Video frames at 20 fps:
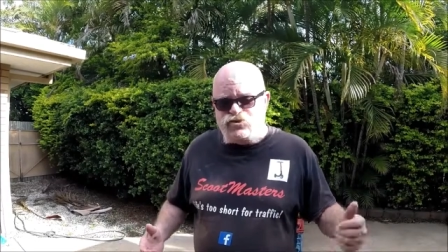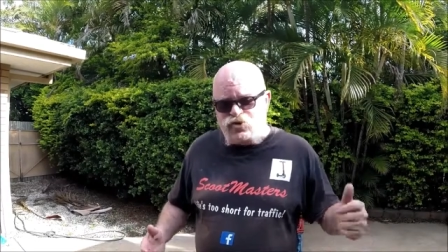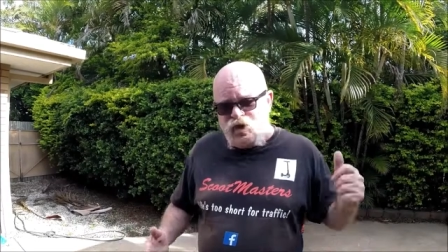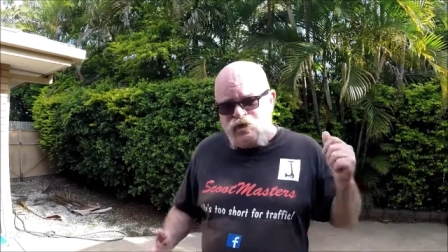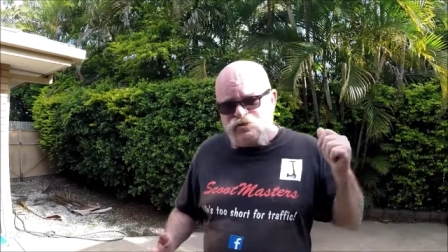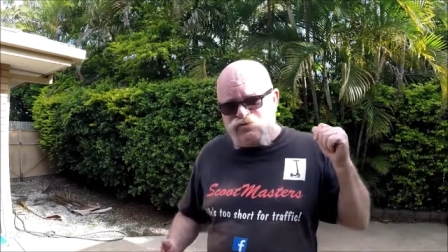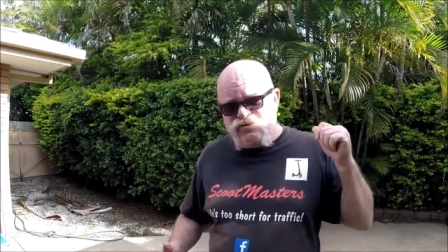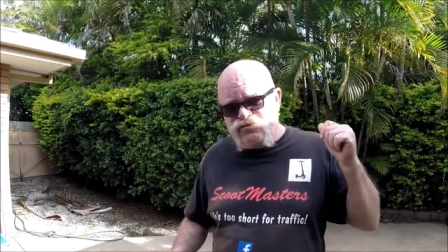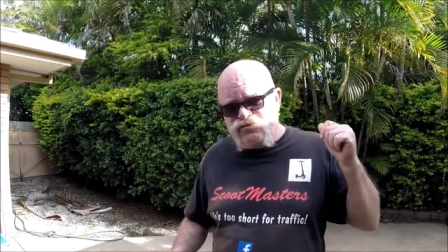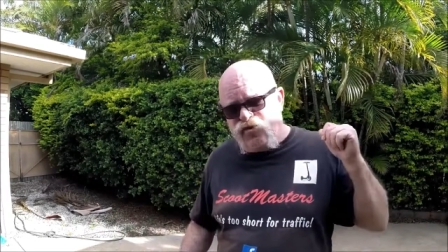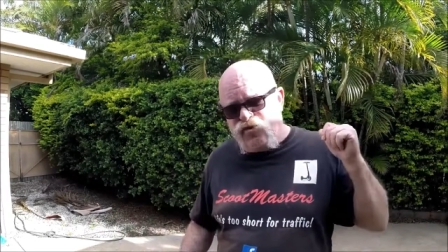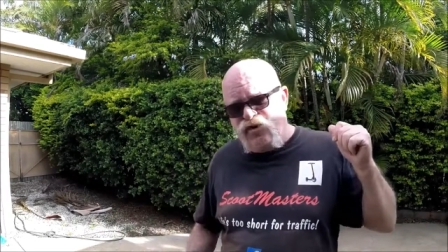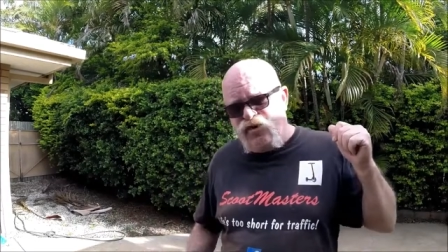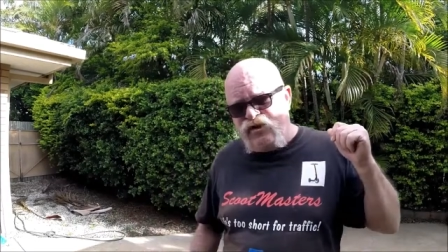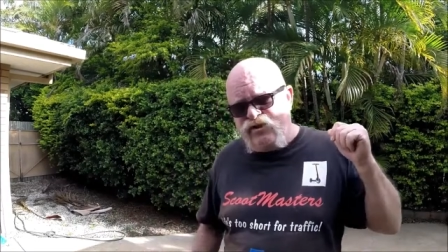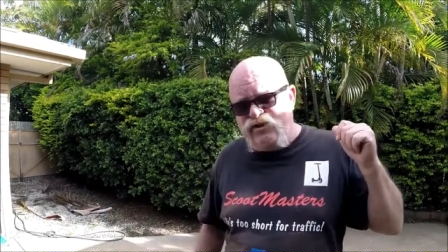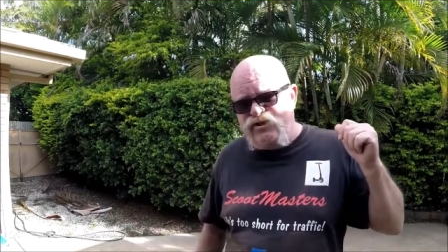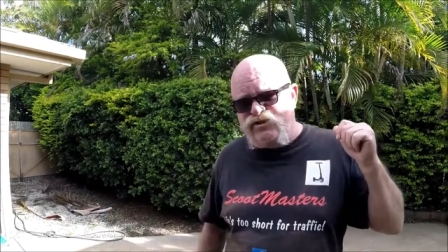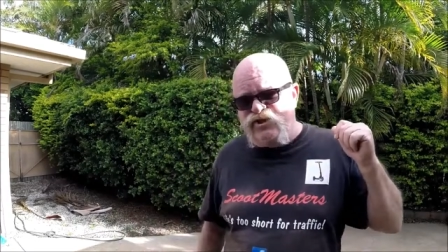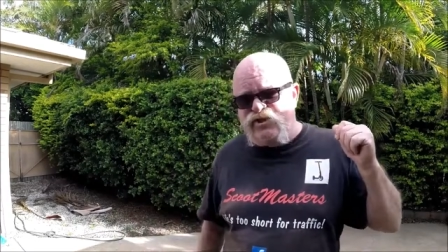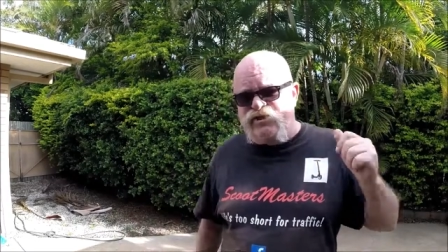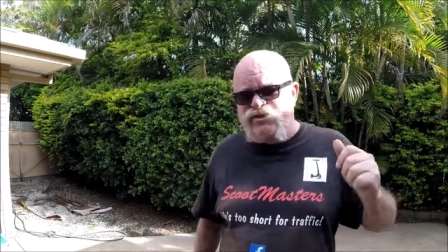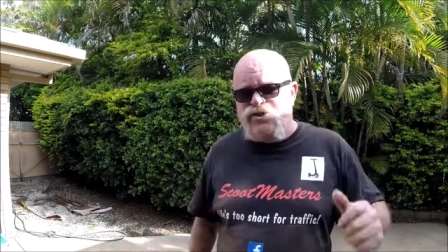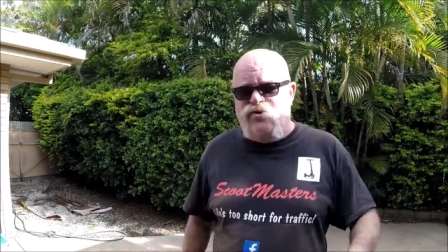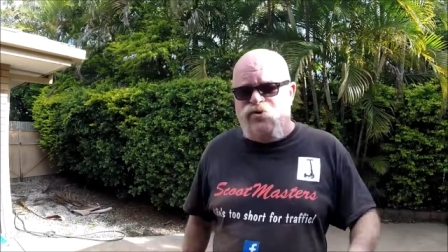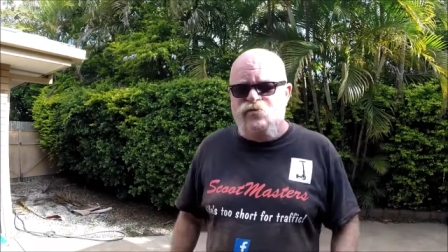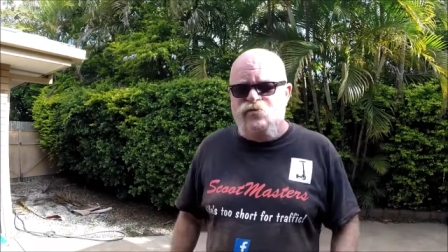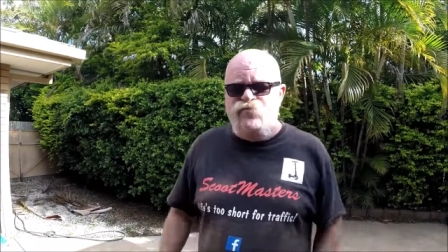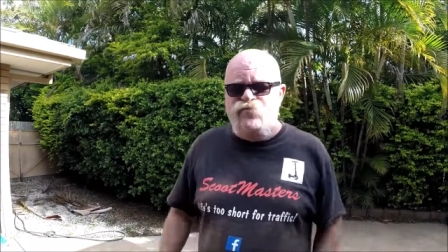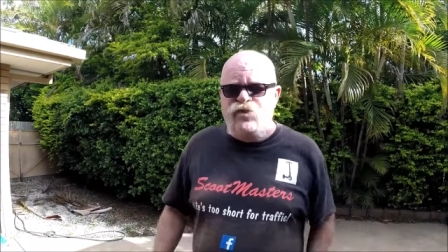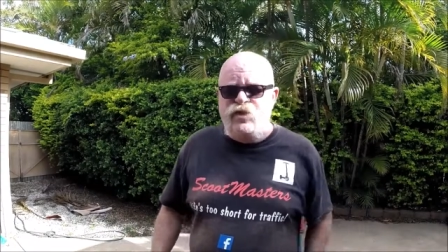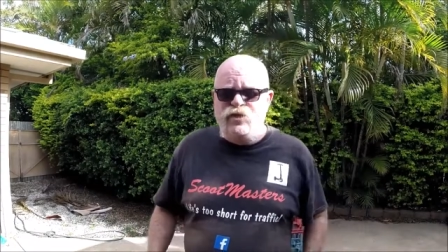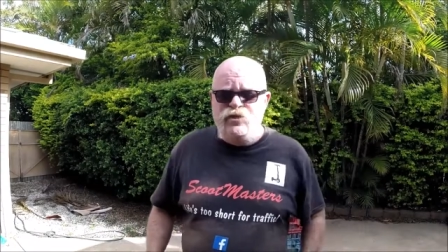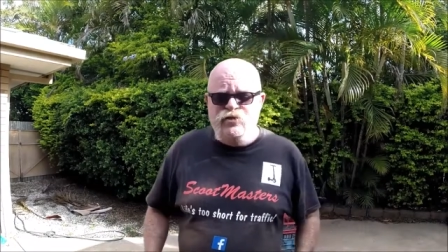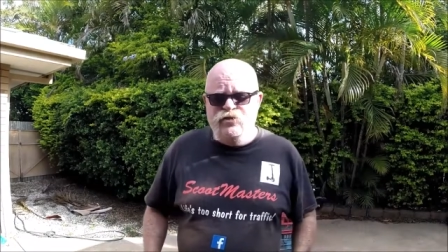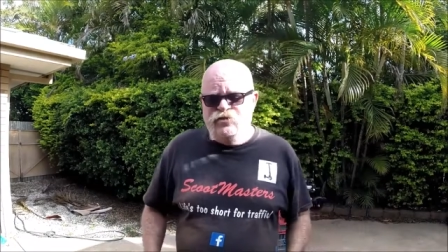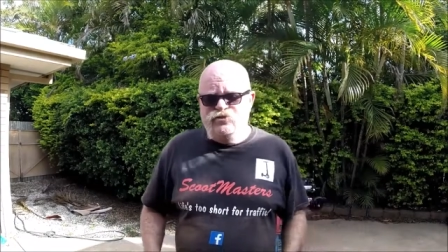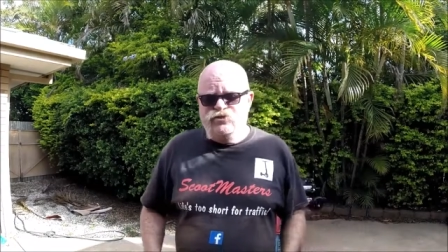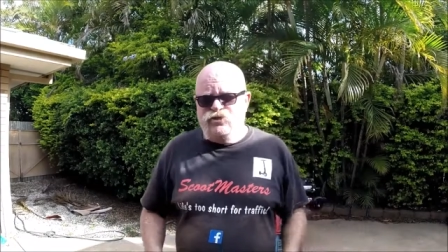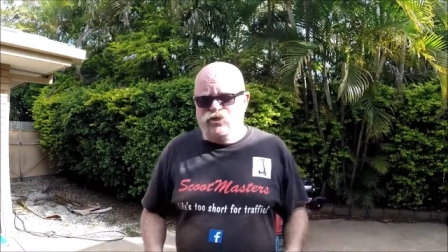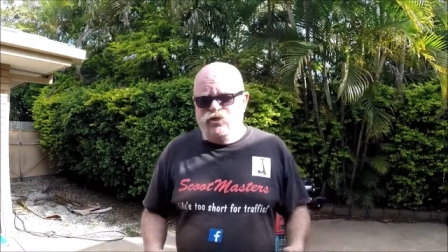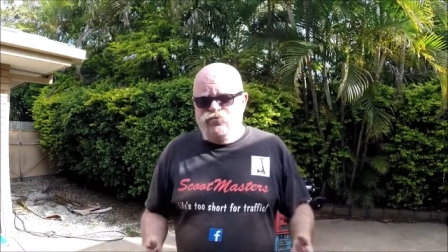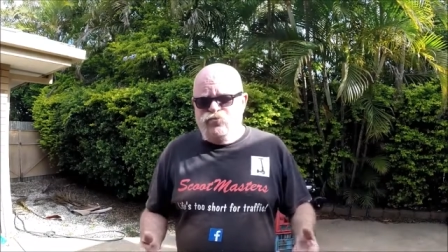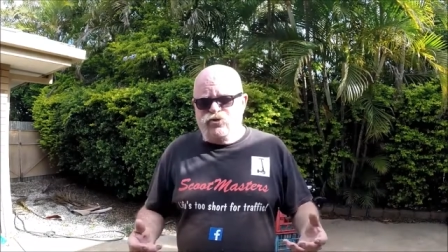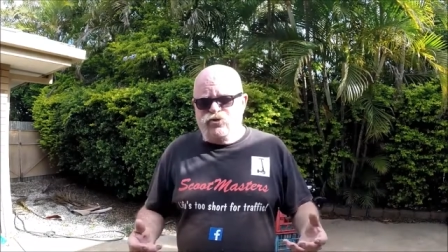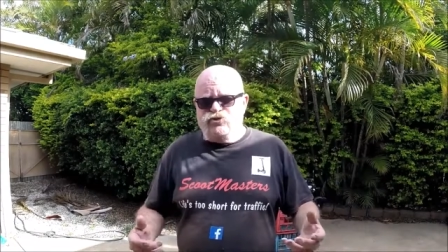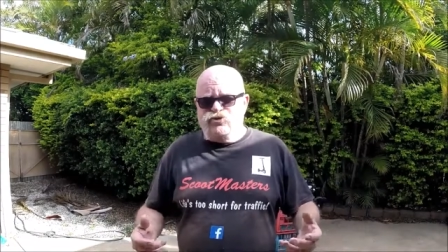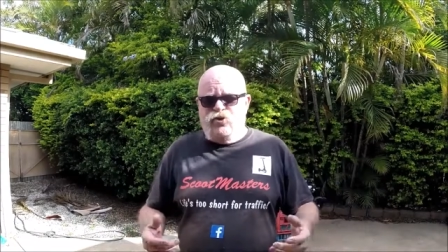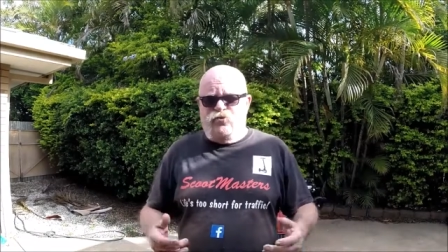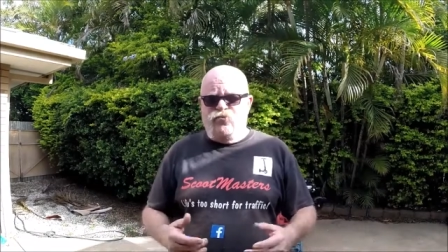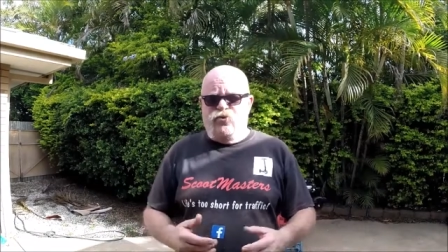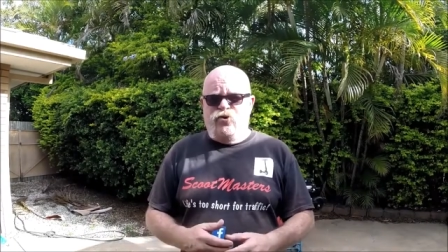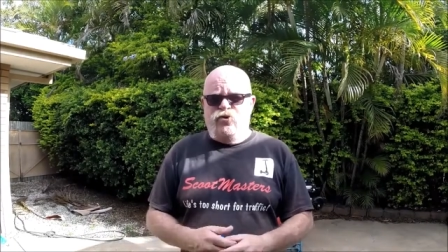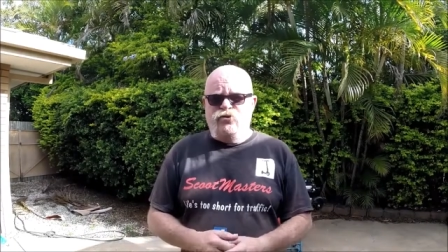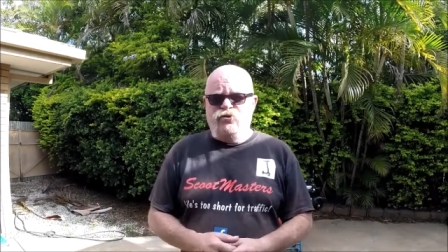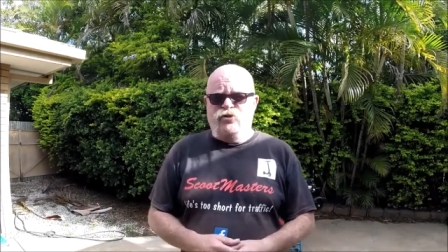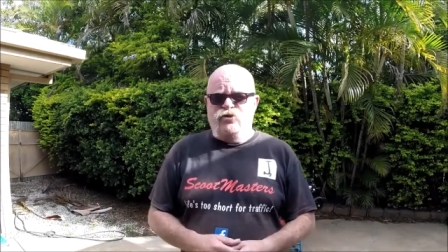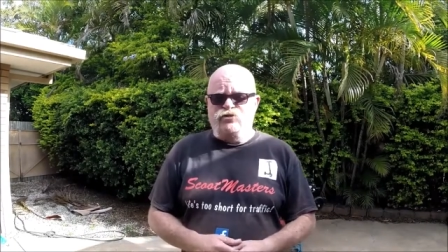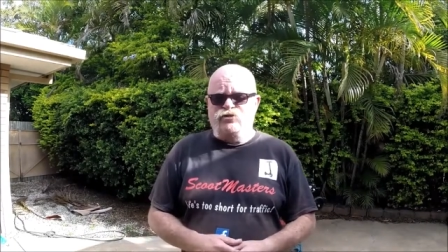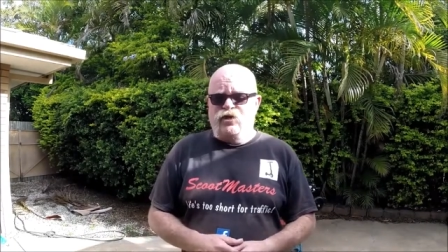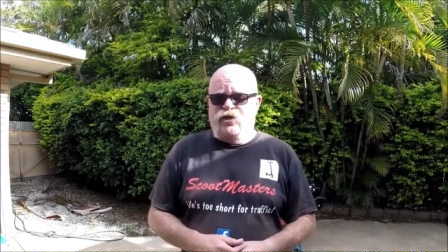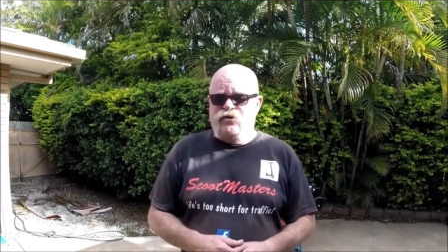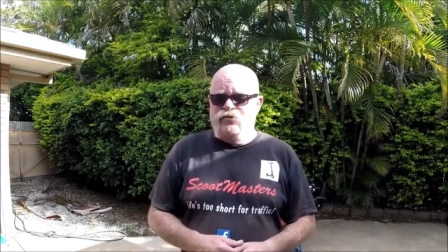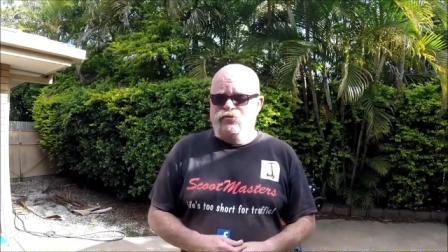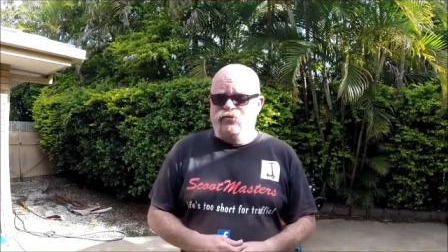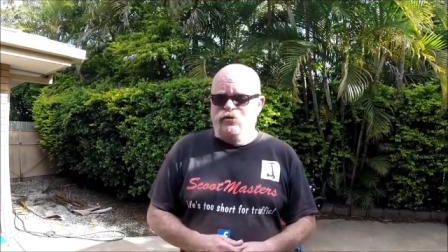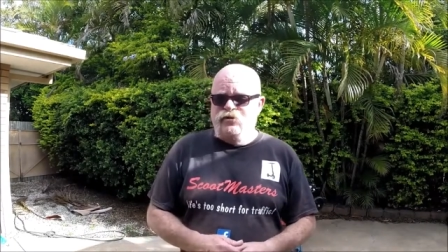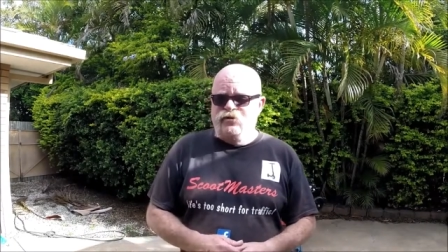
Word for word: Trace was riding this at the time. She didn't want to stop riding it, so